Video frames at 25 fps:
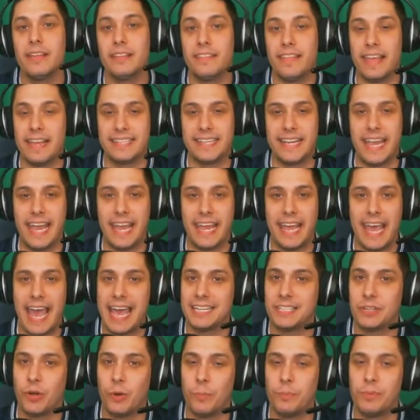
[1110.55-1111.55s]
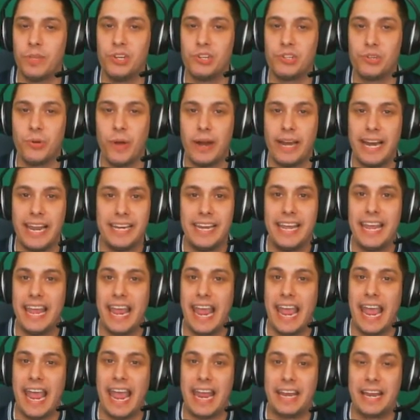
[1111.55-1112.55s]
Thanks again, guys. Hope you enjoyed it,
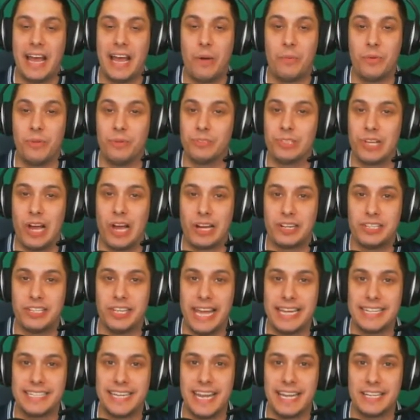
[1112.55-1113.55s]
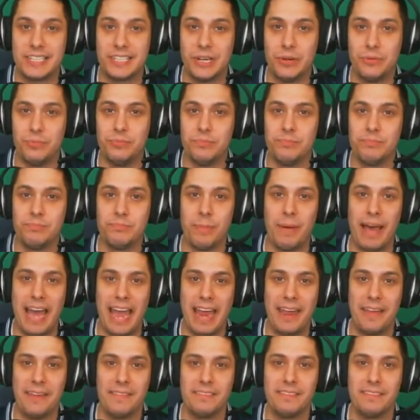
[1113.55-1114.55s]
and uh, we will talk to you guys again soon. Bye-bye.